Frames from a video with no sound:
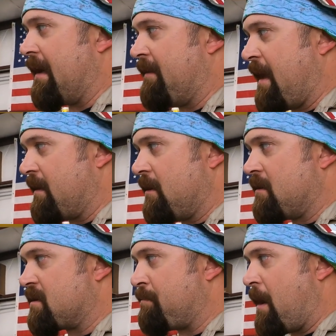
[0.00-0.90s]
and that little
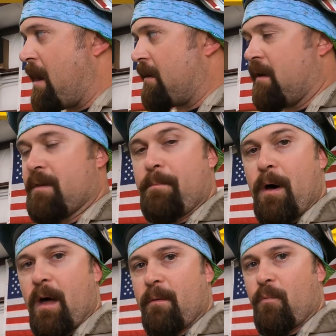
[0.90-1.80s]
spot on the
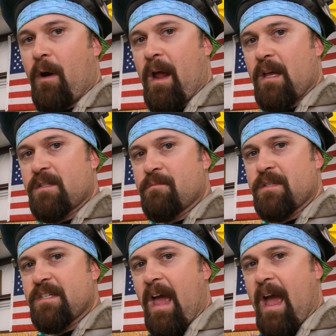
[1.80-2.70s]
bottom where I had some
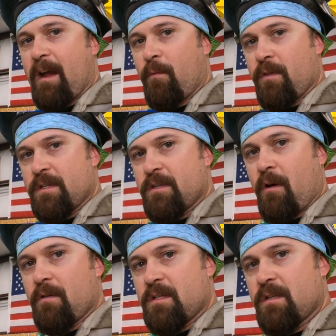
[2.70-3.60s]
sag where the
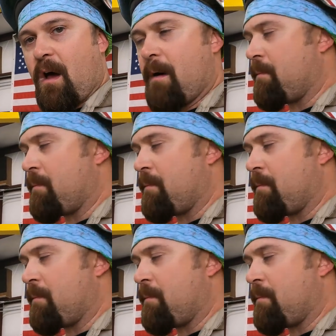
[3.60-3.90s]
start and stop